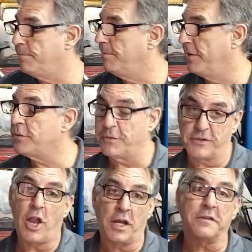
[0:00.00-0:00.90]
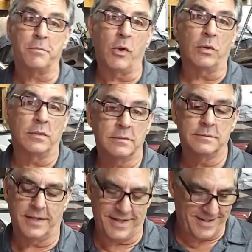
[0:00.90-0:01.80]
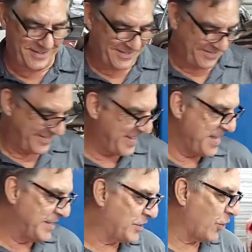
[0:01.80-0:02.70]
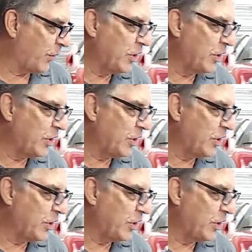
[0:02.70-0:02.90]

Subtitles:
This was a lot of smoke. So we